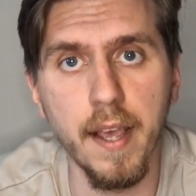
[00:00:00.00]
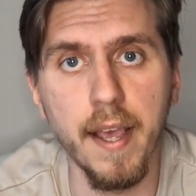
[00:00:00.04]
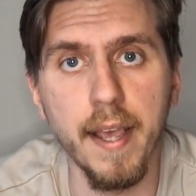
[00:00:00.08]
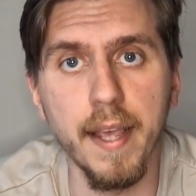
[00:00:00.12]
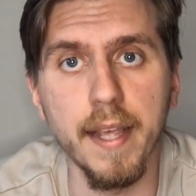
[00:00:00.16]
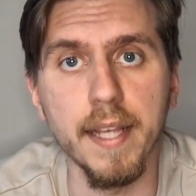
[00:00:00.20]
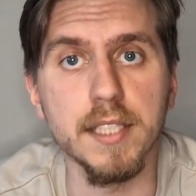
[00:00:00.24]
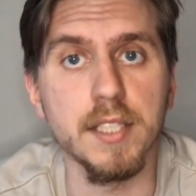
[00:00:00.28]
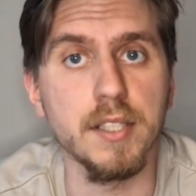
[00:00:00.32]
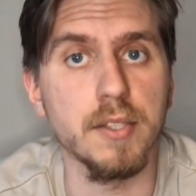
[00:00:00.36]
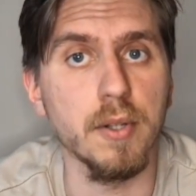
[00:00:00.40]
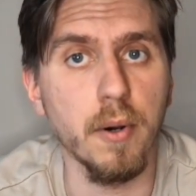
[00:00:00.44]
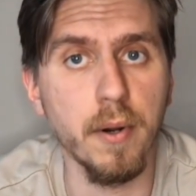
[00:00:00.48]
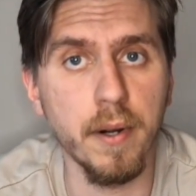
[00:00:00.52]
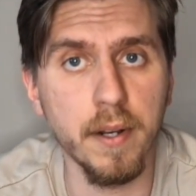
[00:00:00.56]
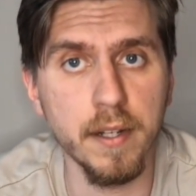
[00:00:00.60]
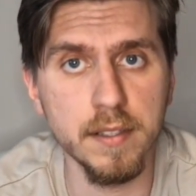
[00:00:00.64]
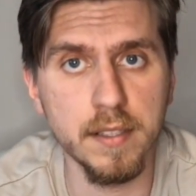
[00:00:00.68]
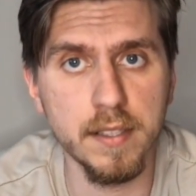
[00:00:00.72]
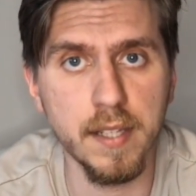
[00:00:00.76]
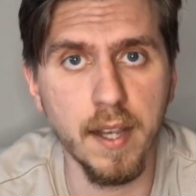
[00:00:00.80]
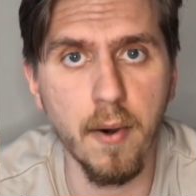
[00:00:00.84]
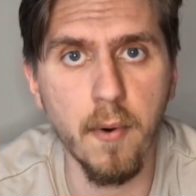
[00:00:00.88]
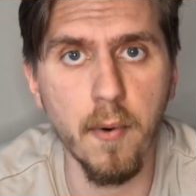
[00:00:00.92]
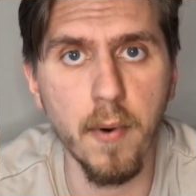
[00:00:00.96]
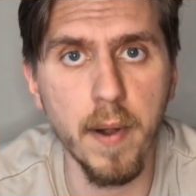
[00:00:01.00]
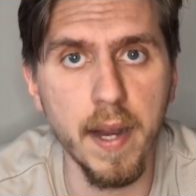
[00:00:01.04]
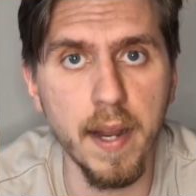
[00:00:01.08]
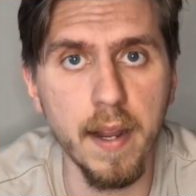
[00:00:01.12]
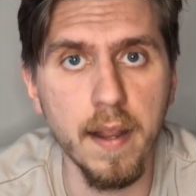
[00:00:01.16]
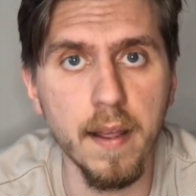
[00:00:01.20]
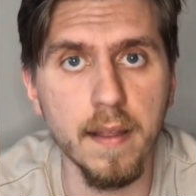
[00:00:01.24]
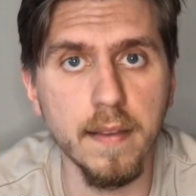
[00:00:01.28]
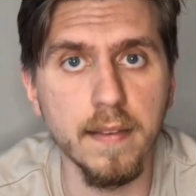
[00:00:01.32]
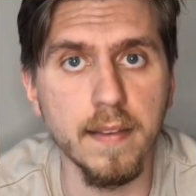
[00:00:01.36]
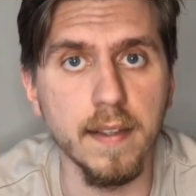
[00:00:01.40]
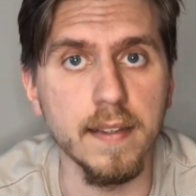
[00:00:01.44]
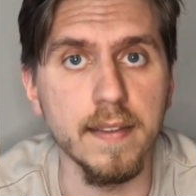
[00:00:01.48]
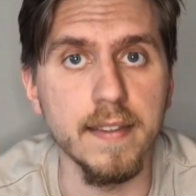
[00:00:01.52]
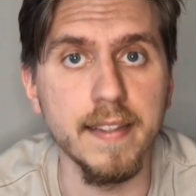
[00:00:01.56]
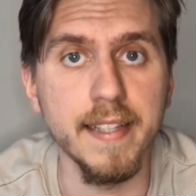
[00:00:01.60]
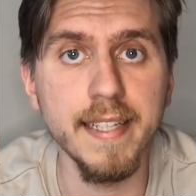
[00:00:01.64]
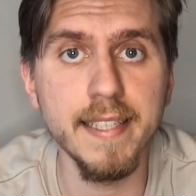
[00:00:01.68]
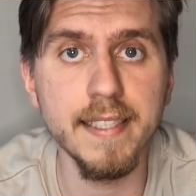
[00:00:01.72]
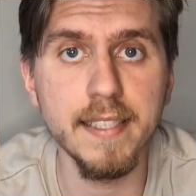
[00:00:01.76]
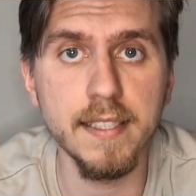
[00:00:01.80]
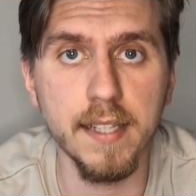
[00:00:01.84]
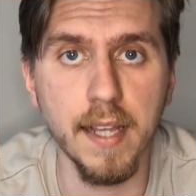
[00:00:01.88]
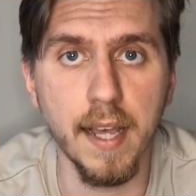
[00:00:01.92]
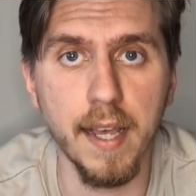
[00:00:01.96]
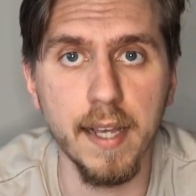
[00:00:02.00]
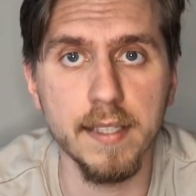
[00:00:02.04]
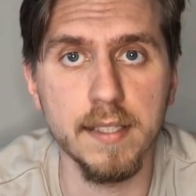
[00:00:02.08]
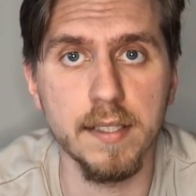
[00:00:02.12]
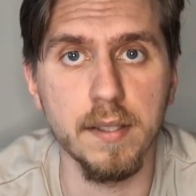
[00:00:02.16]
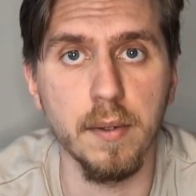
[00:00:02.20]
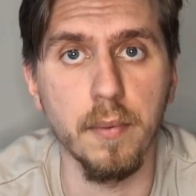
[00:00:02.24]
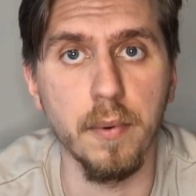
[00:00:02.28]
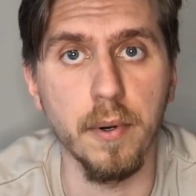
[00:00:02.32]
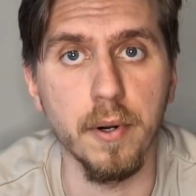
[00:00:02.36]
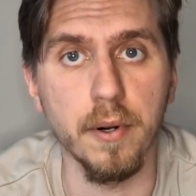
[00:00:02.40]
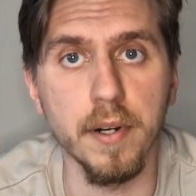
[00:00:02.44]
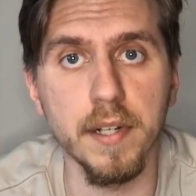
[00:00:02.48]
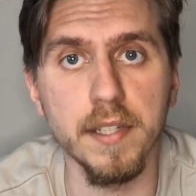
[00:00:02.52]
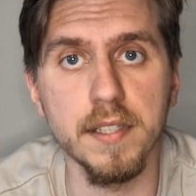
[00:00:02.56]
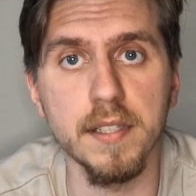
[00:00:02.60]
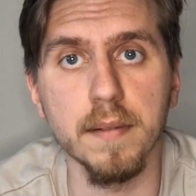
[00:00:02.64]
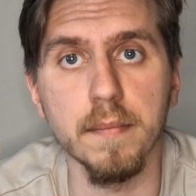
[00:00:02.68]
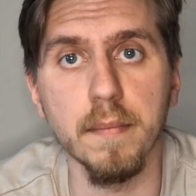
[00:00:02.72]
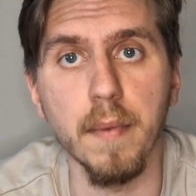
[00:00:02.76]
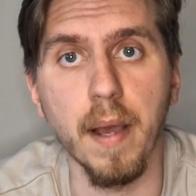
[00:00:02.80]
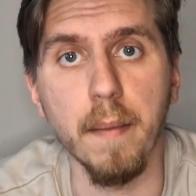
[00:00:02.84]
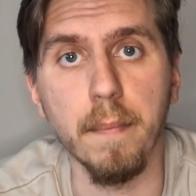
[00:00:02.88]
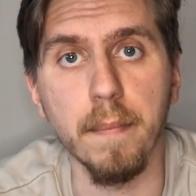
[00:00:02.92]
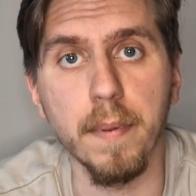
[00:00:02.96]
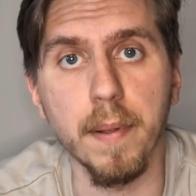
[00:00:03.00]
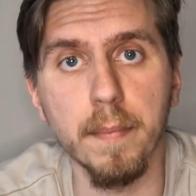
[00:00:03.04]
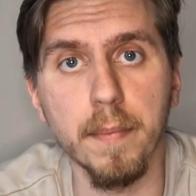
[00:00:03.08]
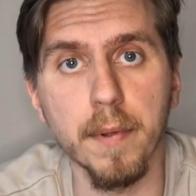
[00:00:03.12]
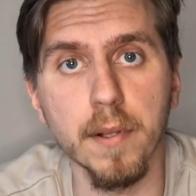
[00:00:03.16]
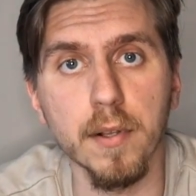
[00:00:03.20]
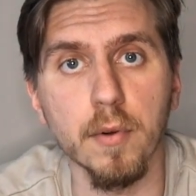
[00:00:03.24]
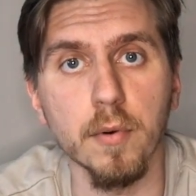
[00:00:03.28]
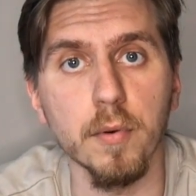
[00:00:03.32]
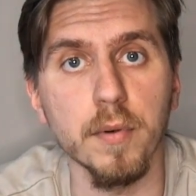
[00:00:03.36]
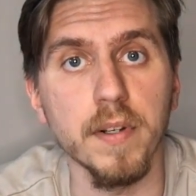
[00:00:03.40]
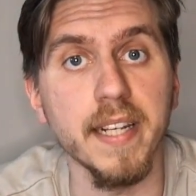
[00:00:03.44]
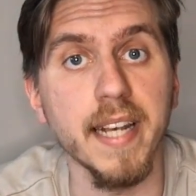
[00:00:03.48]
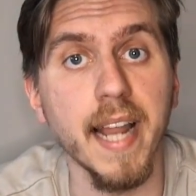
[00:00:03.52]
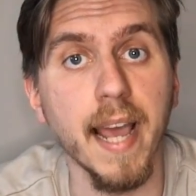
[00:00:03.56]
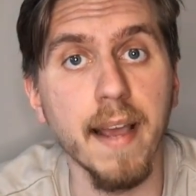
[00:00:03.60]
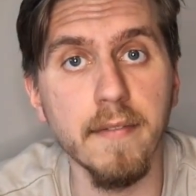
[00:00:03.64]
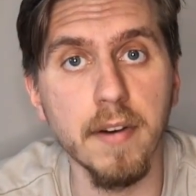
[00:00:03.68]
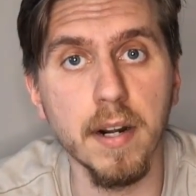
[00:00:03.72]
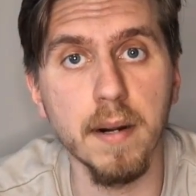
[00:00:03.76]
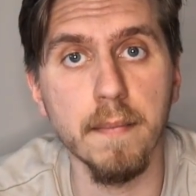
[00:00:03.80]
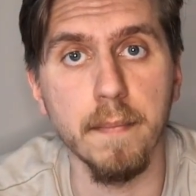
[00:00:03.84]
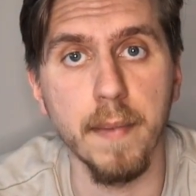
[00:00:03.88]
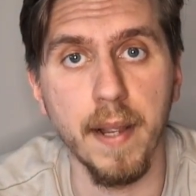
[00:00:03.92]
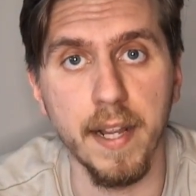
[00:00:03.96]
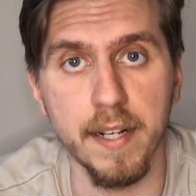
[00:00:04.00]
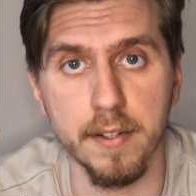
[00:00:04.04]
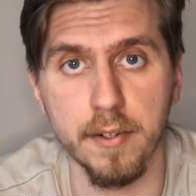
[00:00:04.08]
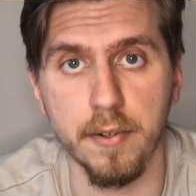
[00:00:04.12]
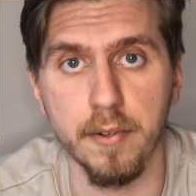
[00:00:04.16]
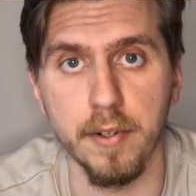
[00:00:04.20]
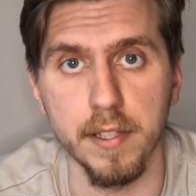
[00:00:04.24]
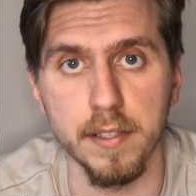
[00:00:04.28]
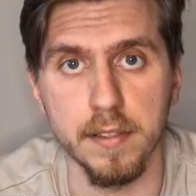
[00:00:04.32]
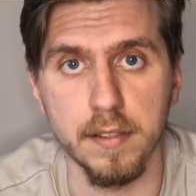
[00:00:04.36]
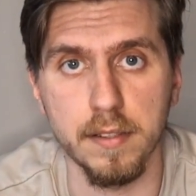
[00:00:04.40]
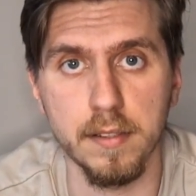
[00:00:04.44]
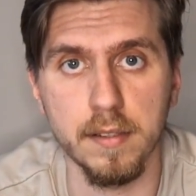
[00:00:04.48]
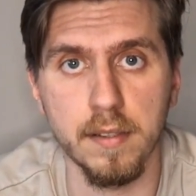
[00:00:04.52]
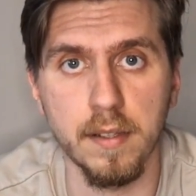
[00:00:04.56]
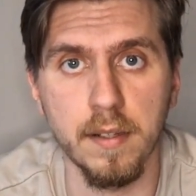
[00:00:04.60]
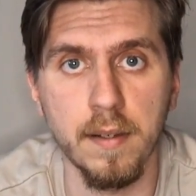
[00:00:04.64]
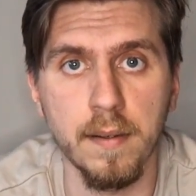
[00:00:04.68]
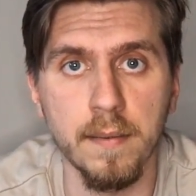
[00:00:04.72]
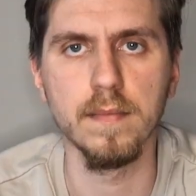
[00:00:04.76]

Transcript: historians agree that these texts were written by people who never met Christ.